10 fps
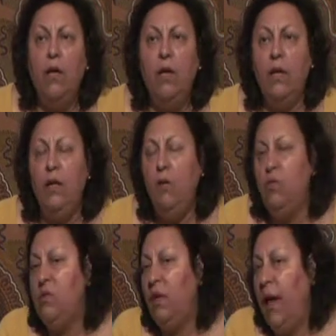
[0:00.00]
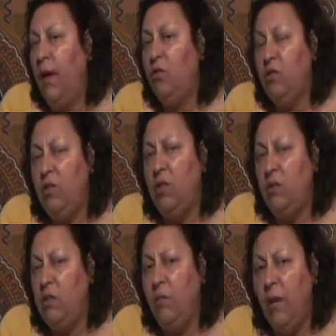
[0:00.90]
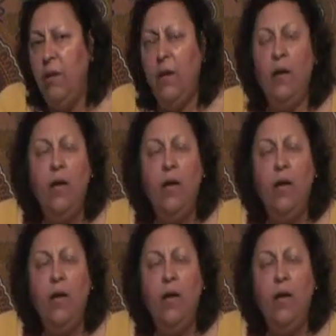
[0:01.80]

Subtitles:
and he was allowed to see his mother